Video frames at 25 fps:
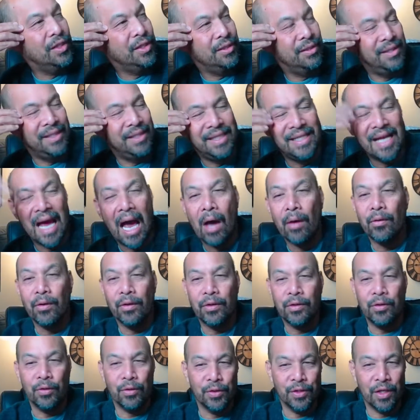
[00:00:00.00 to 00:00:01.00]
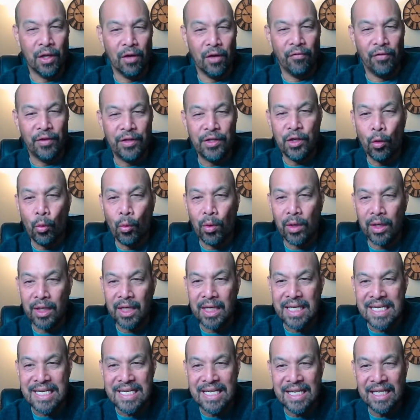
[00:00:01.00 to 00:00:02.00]
down on yourself and you don't want to
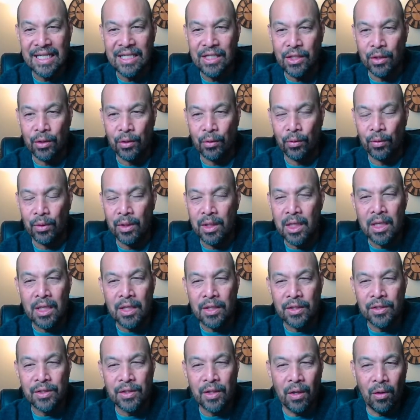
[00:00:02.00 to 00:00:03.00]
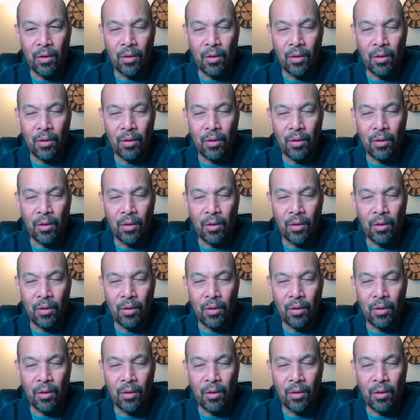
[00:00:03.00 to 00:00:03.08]
continue. So